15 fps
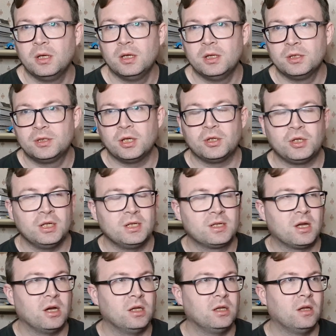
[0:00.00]
So she's
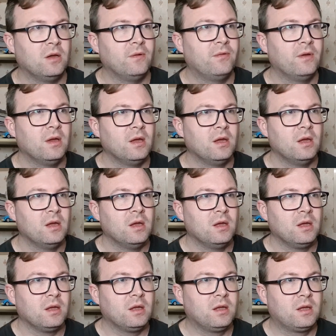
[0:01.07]
kind of
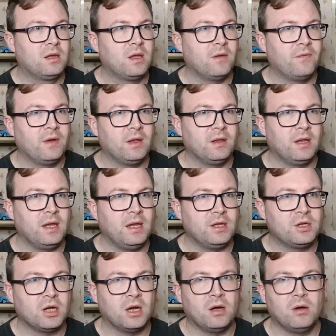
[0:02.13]
giving the
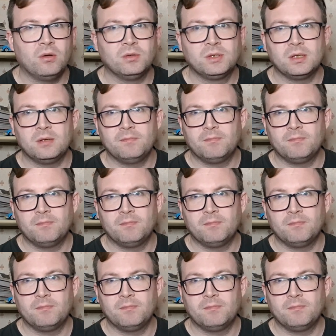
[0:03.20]
child